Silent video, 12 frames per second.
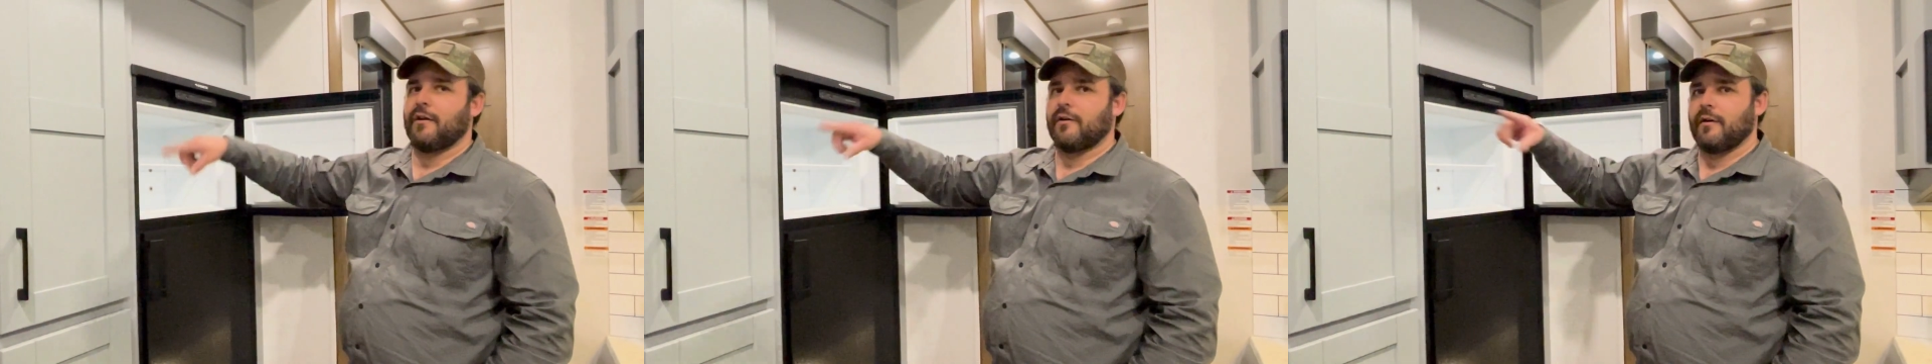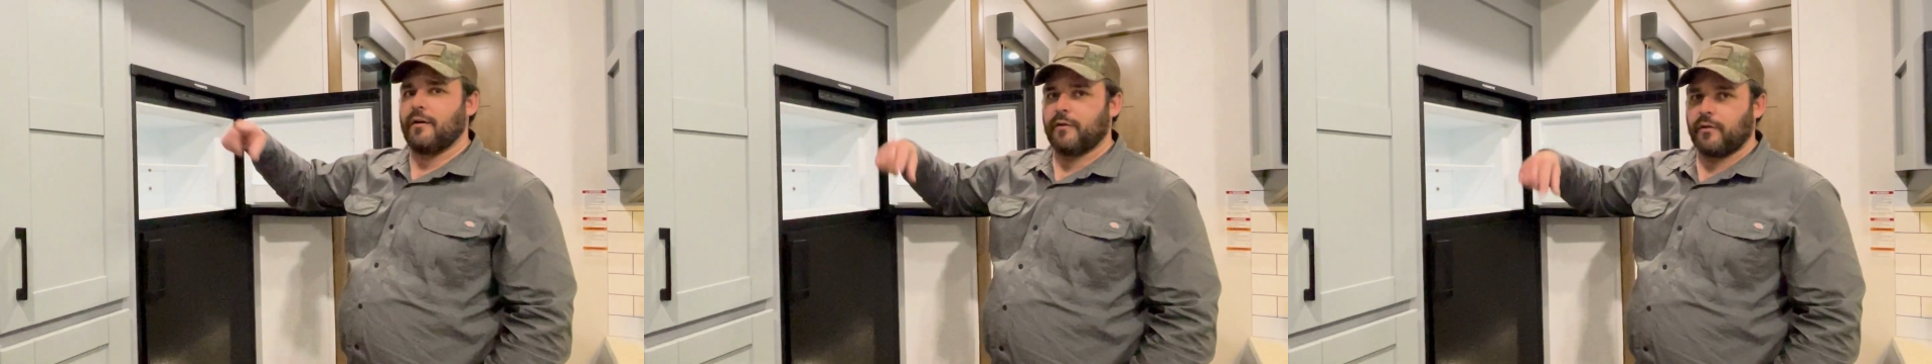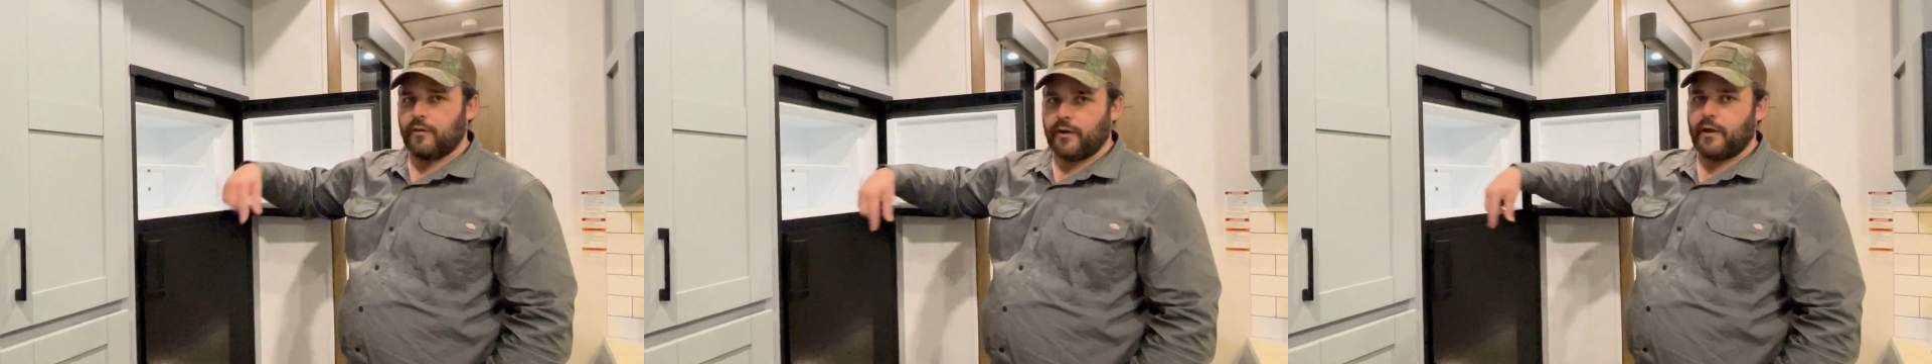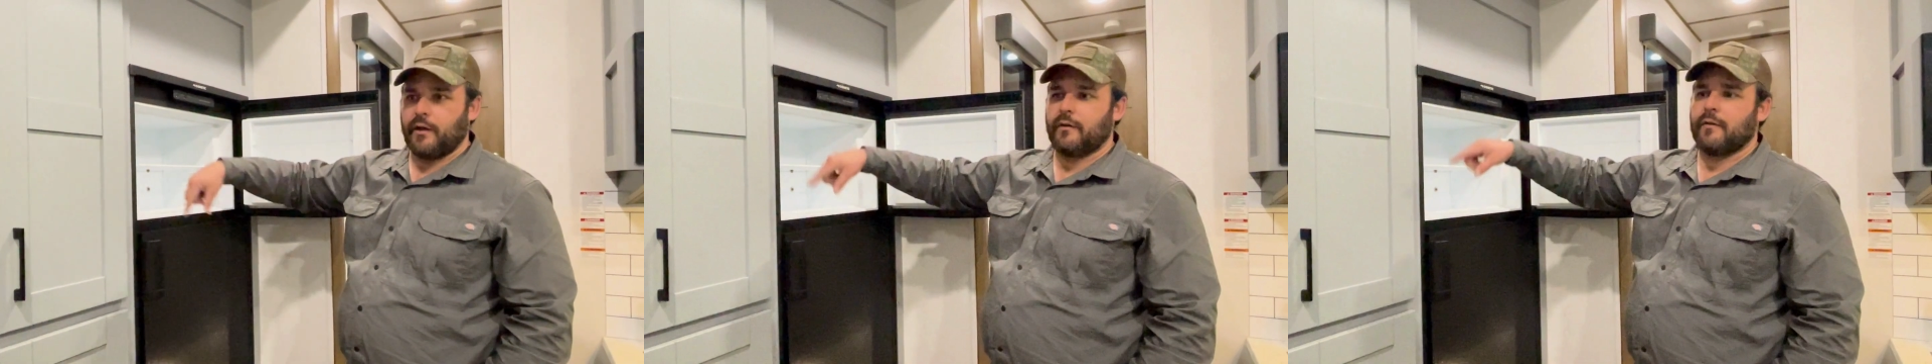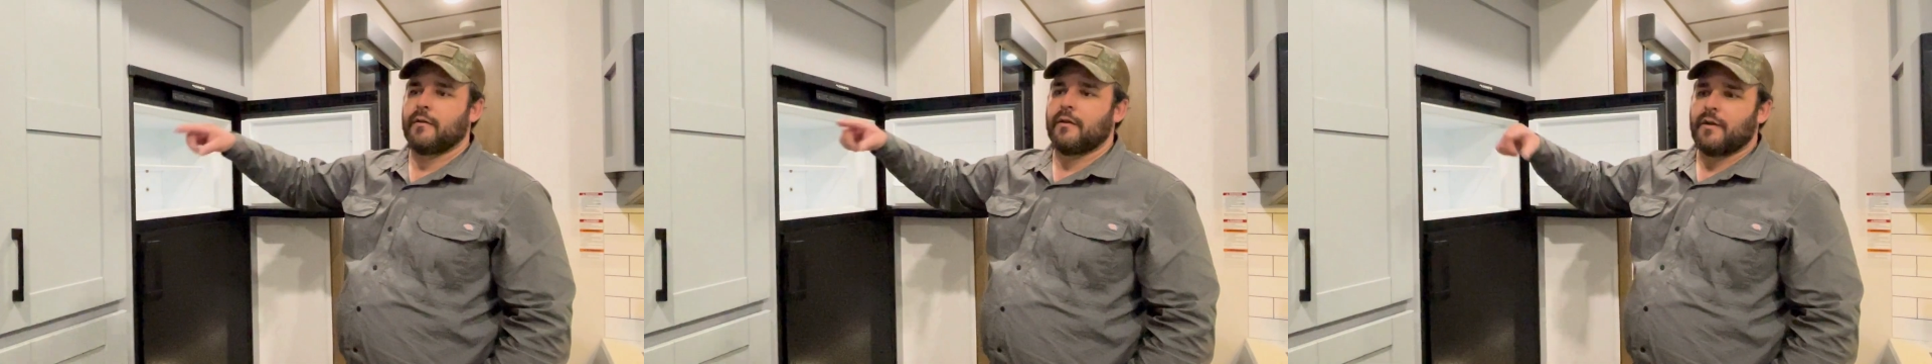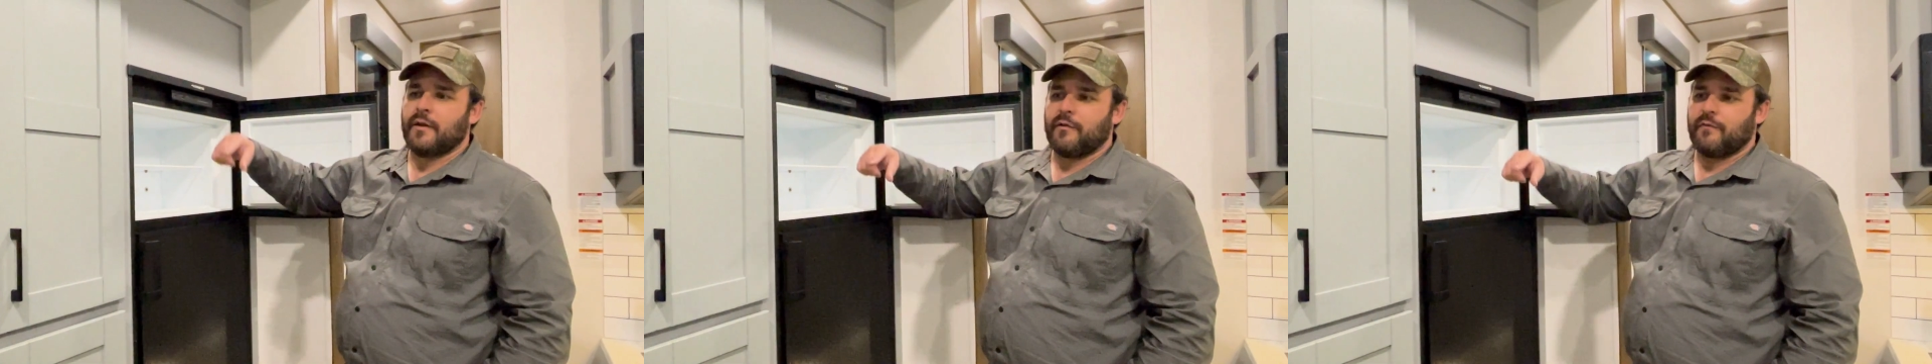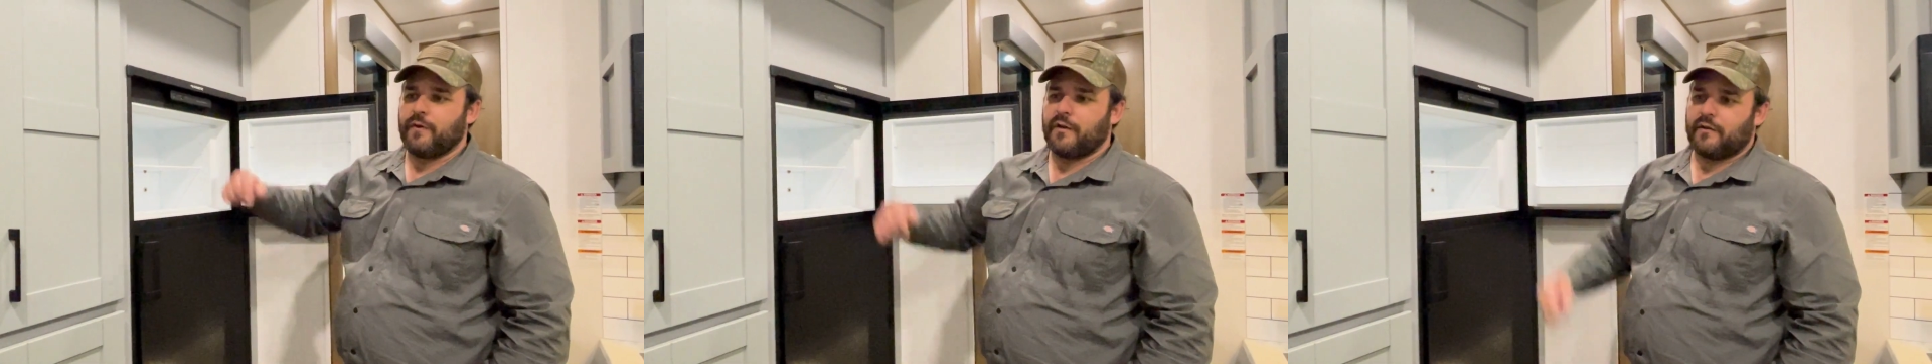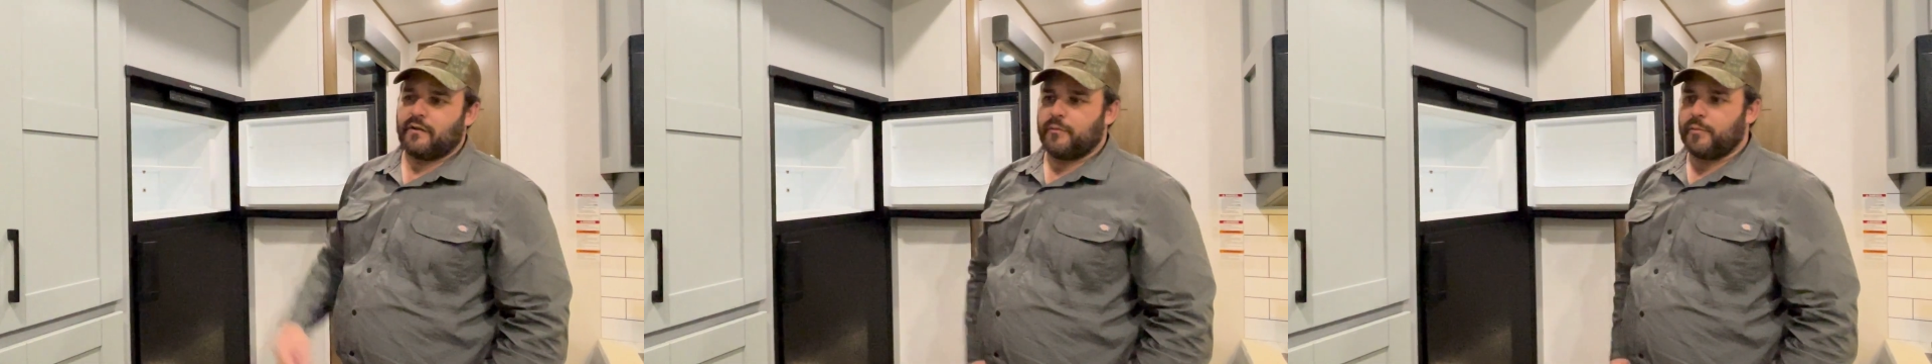air out of the line
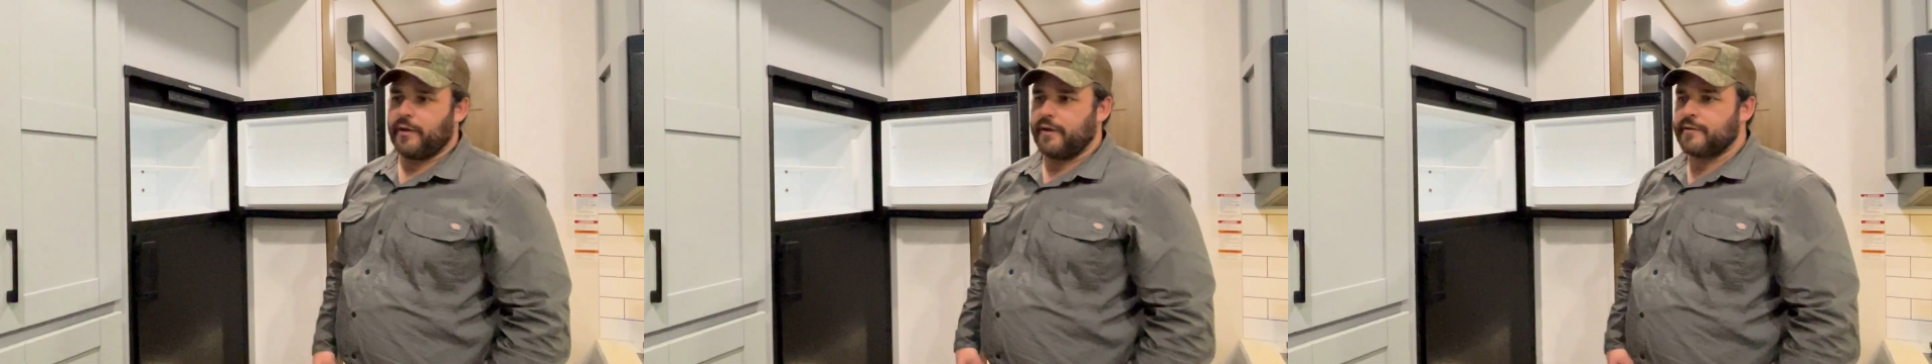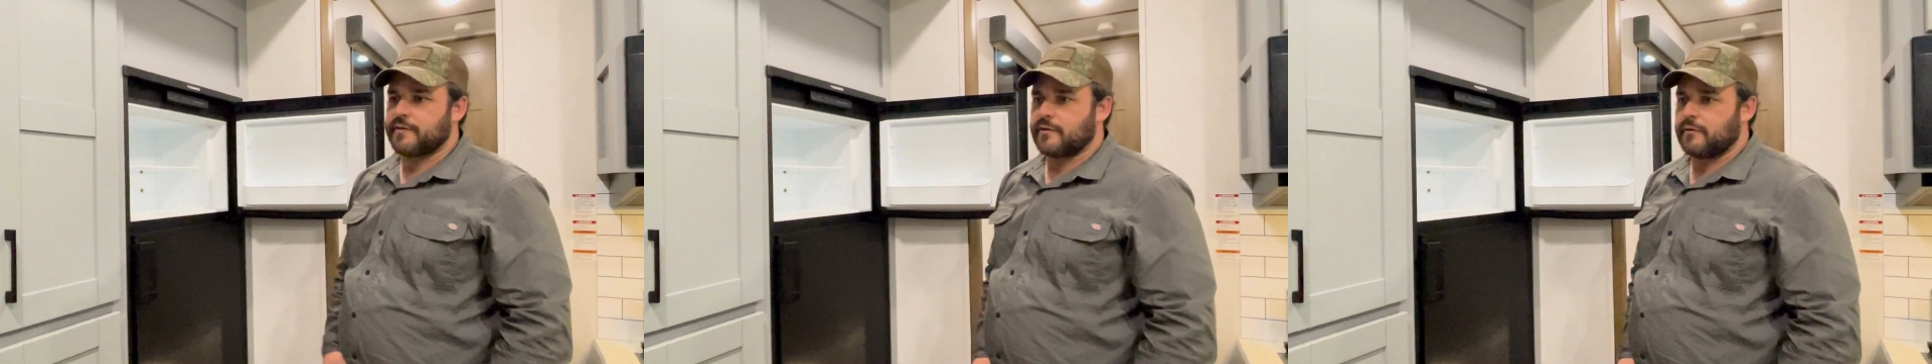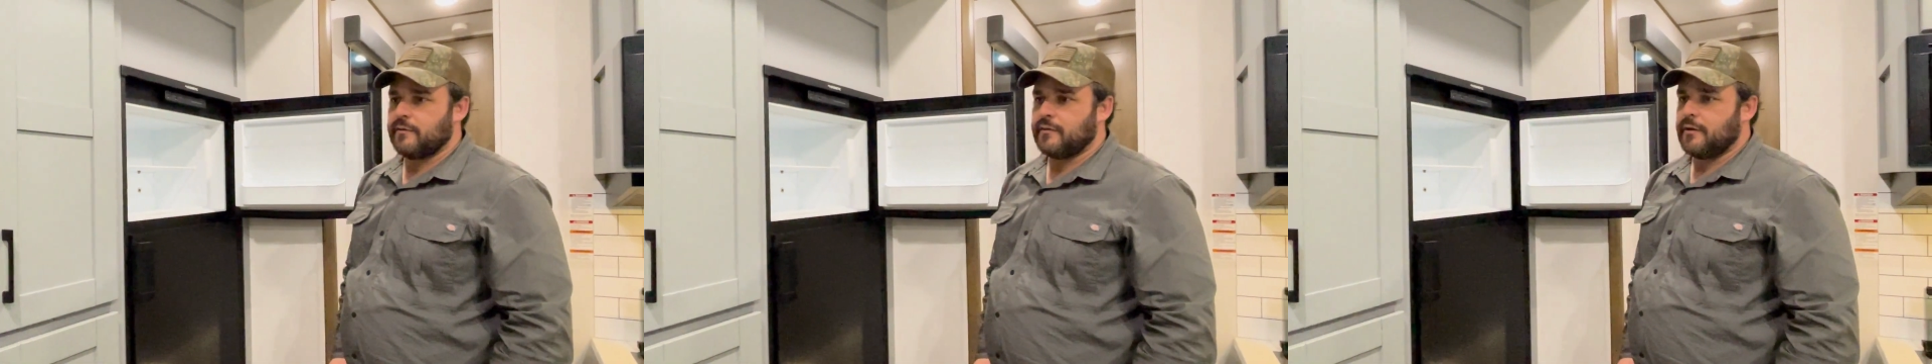feeding the appliance.